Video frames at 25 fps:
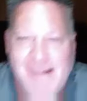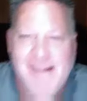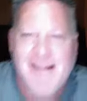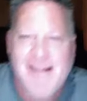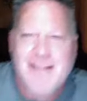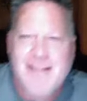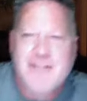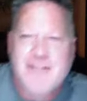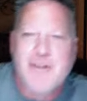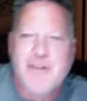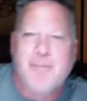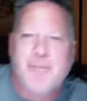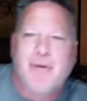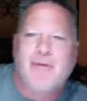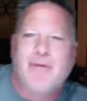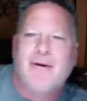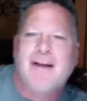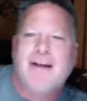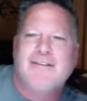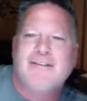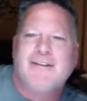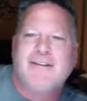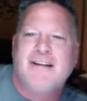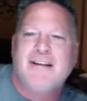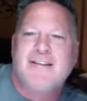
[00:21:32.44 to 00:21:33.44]
So
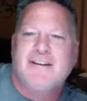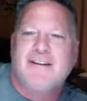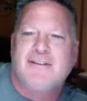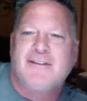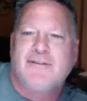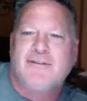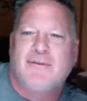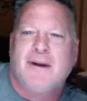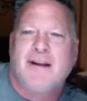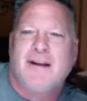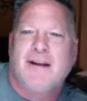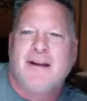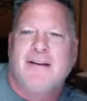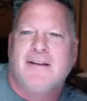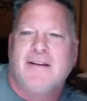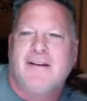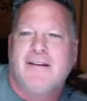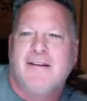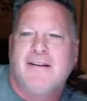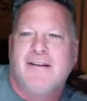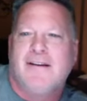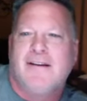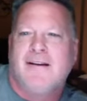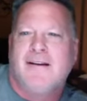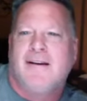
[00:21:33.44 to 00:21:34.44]
procrastination is a direct
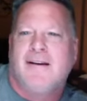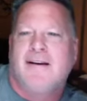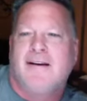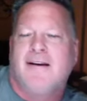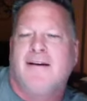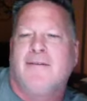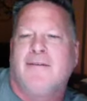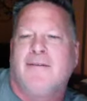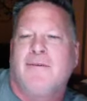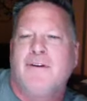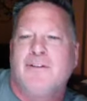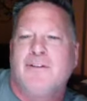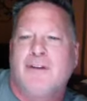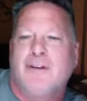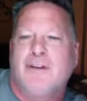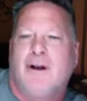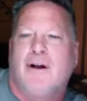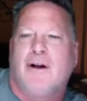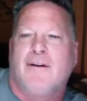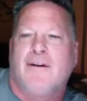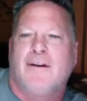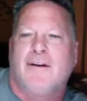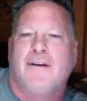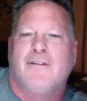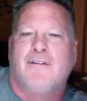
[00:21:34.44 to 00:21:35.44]
uh, uh,
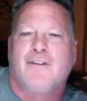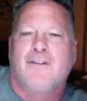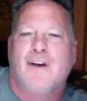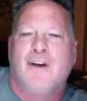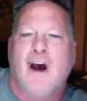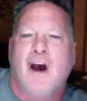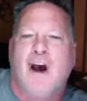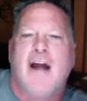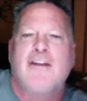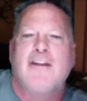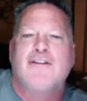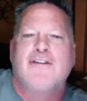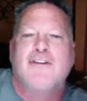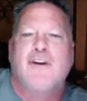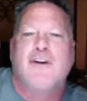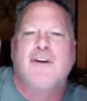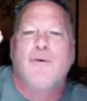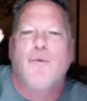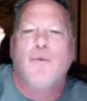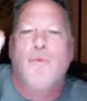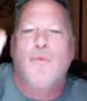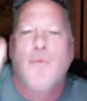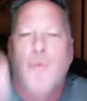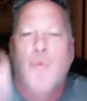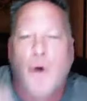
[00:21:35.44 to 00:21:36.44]
result of constant
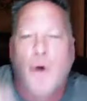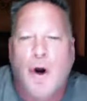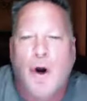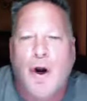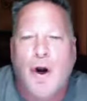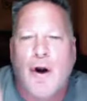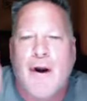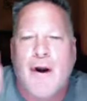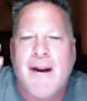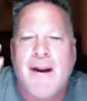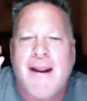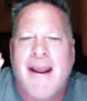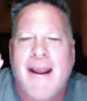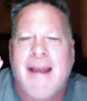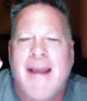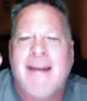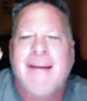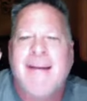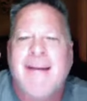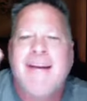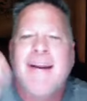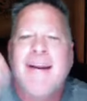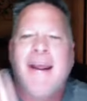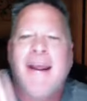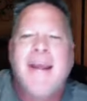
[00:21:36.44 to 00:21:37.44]
worry
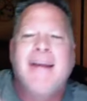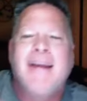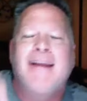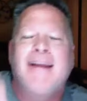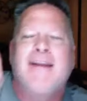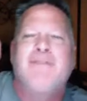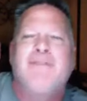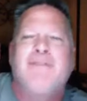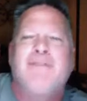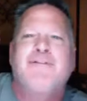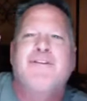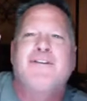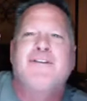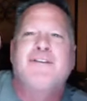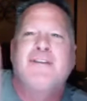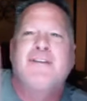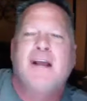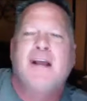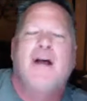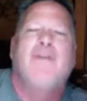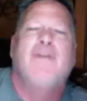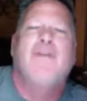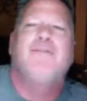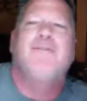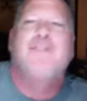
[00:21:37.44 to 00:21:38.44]
and negative
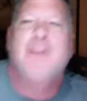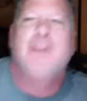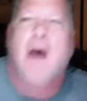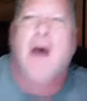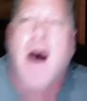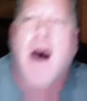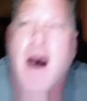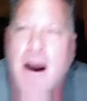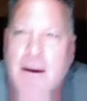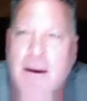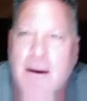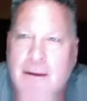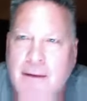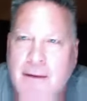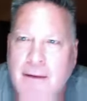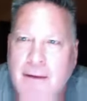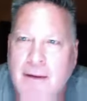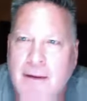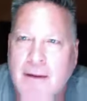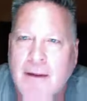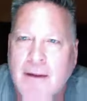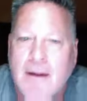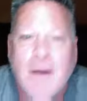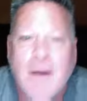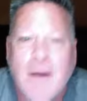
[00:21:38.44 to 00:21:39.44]
self talk.
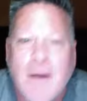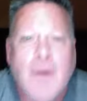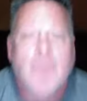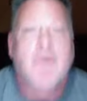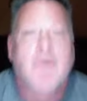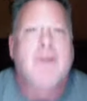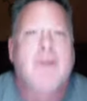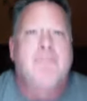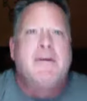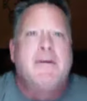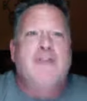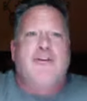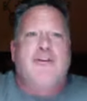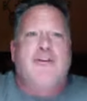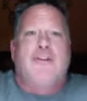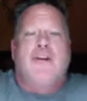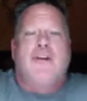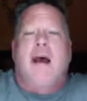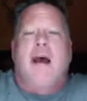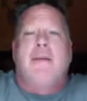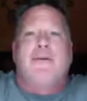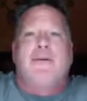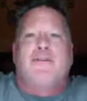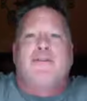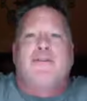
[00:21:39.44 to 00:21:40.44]
We, Mr.
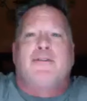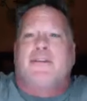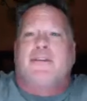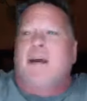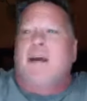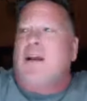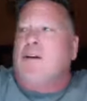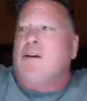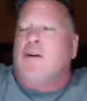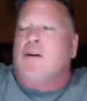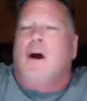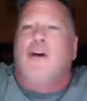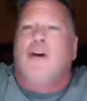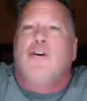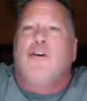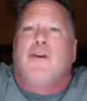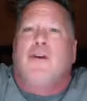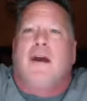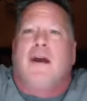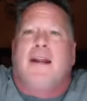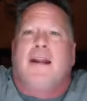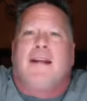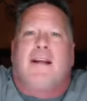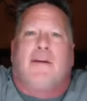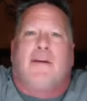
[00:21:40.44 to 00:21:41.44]
Thomas just had a call. You
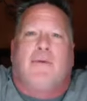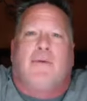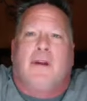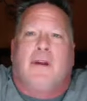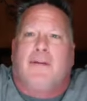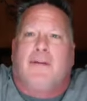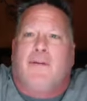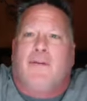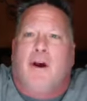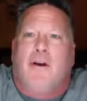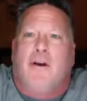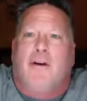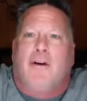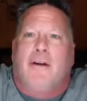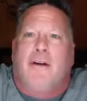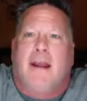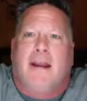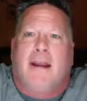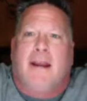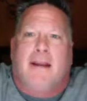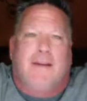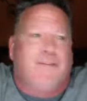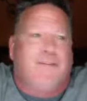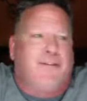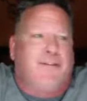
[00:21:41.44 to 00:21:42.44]
got to get rid of all your
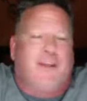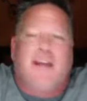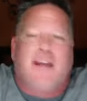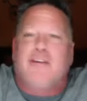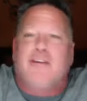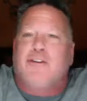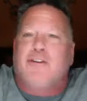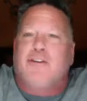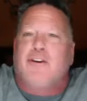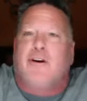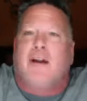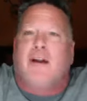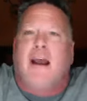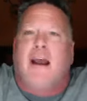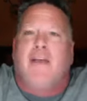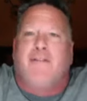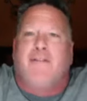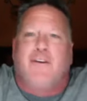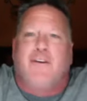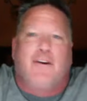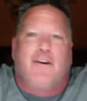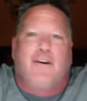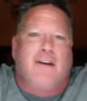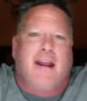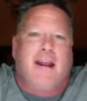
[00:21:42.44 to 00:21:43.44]
negative things in your life
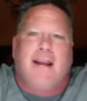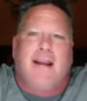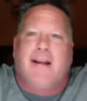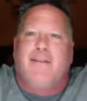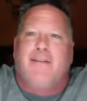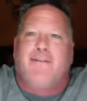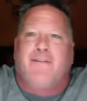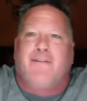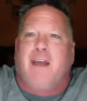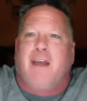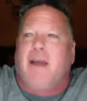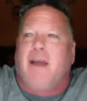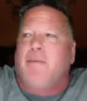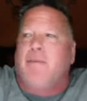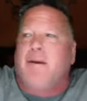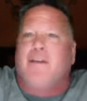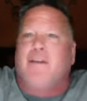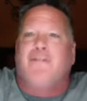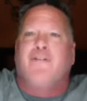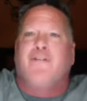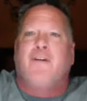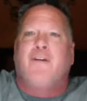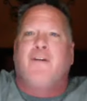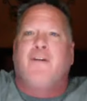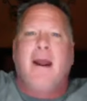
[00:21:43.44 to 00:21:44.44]
and your negative family
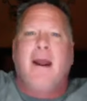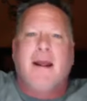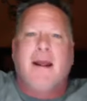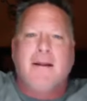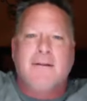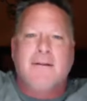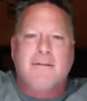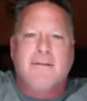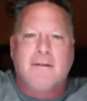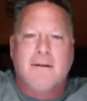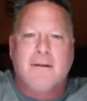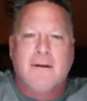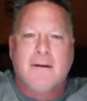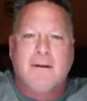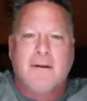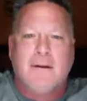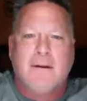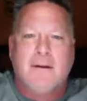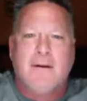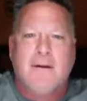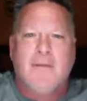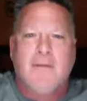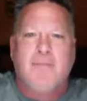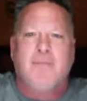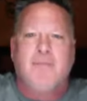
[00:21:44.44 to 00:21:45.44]
and friends,
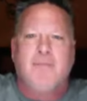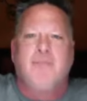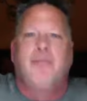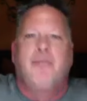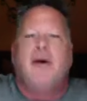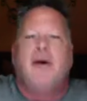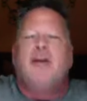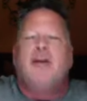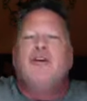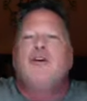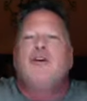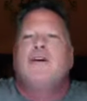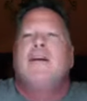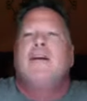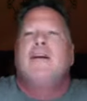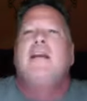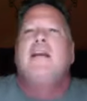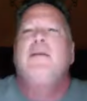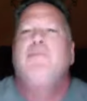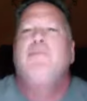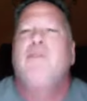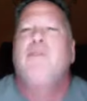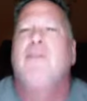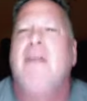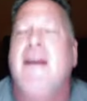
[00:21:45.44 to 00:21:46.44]
but you
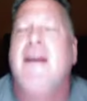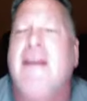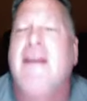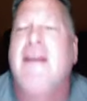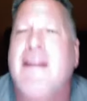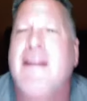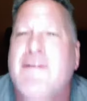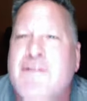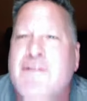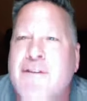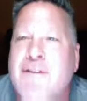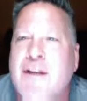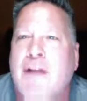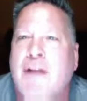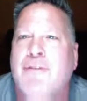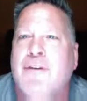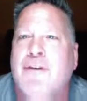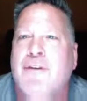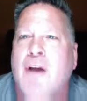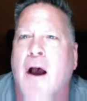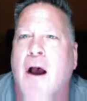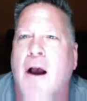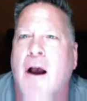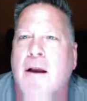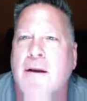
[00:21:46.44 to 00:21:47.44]
keep your negative self talk.